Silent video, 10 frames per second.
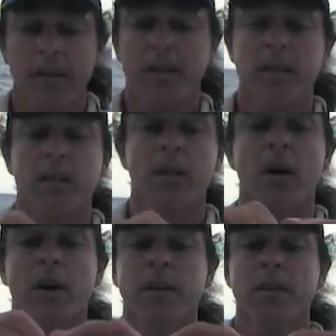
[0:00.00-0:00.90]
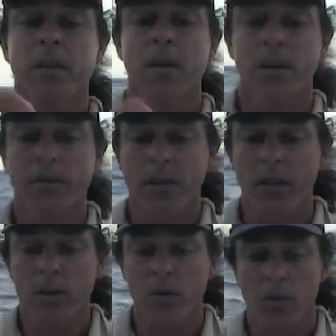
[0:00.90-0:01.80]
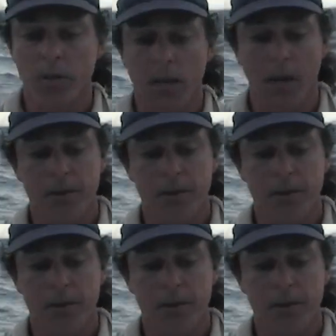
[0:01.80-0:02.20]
the little line for the little hook to go